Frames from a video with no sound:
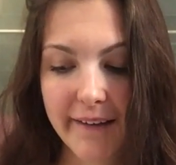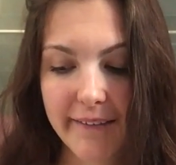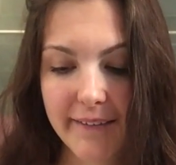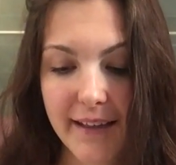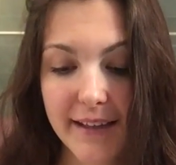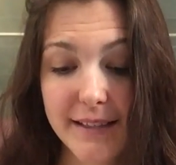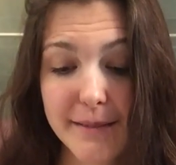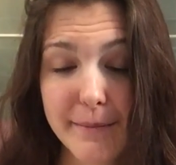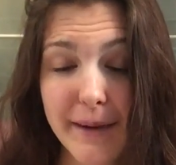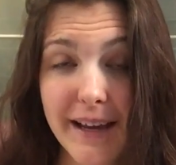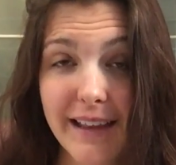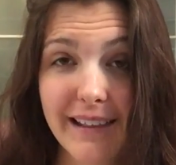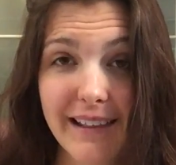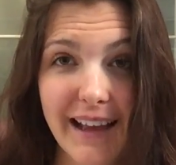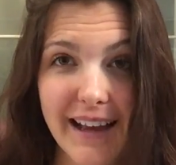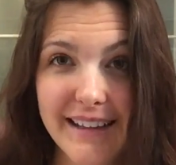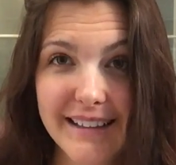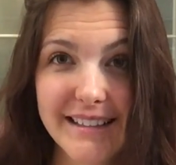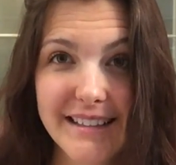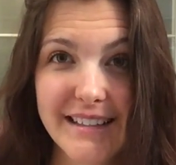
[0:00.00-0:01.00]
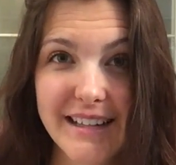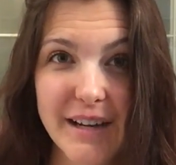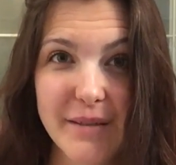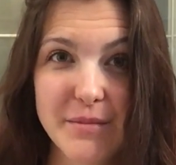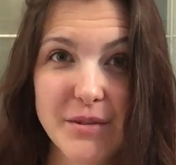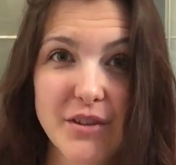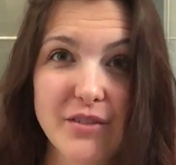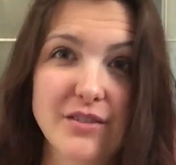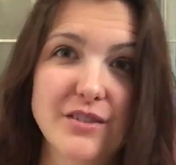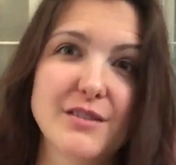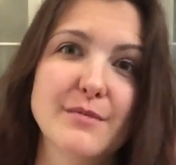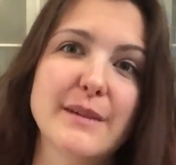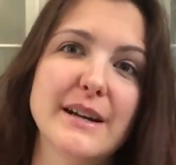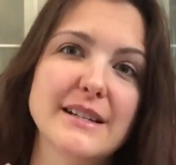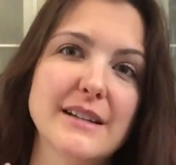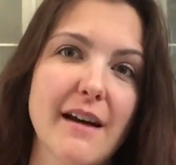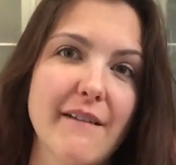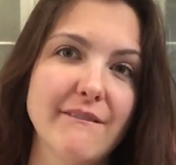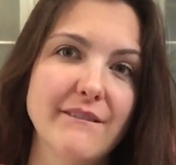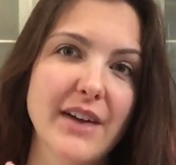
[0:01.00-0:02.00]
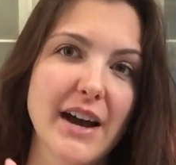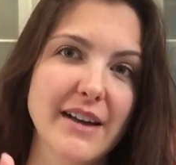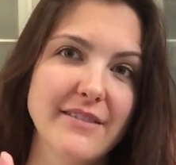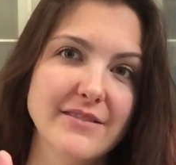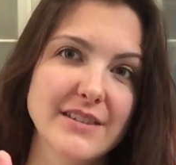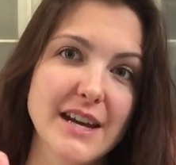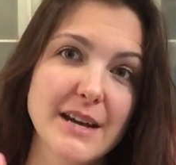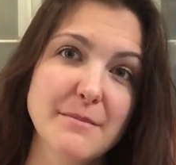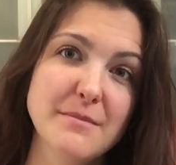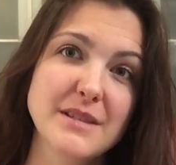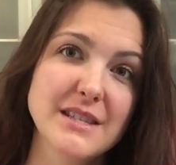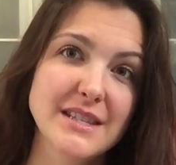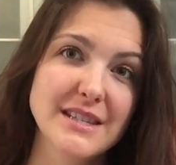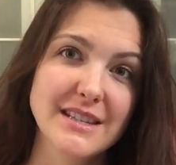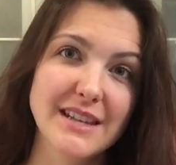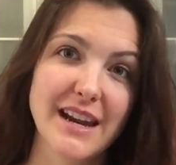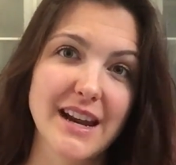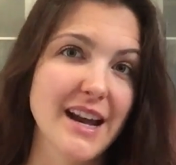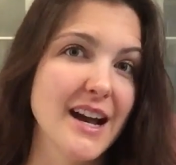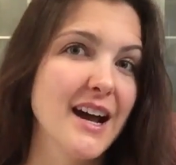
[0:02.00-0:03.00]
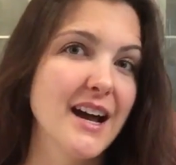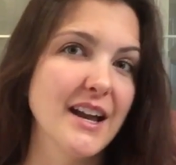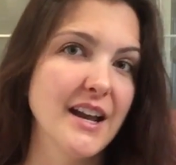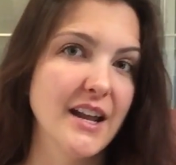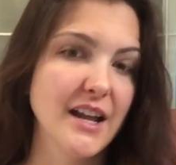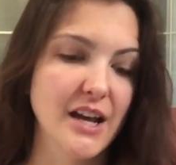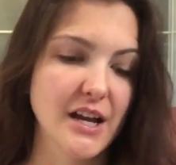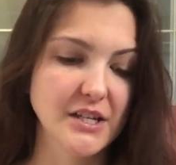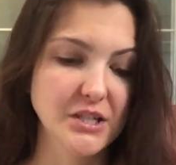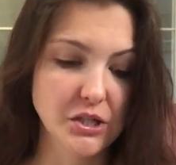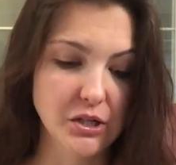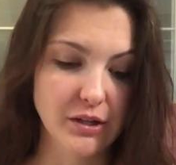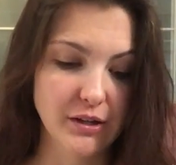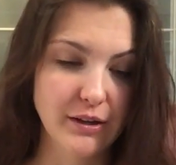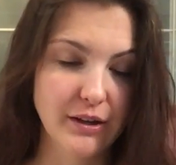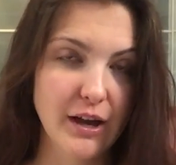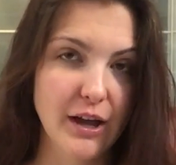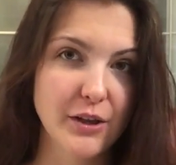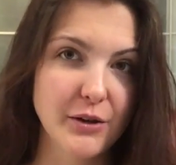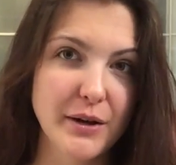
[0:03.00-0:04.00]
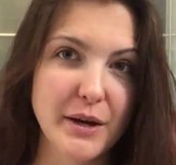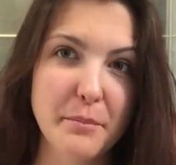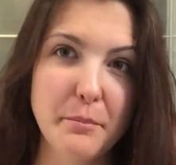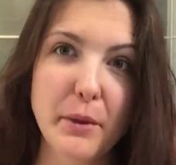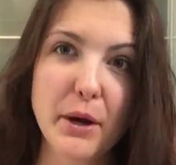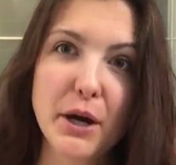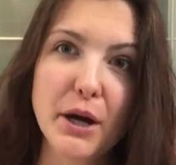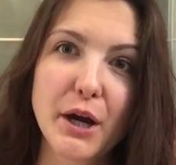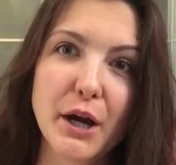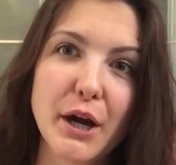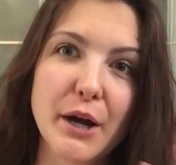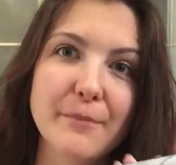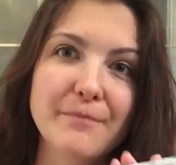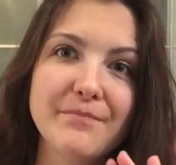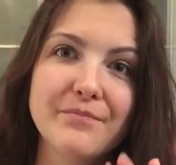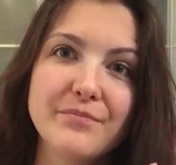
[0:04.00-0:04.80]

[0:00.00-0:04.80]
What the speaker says: That's my last tip. So those are my top 5 tips. Get an adult coloring book.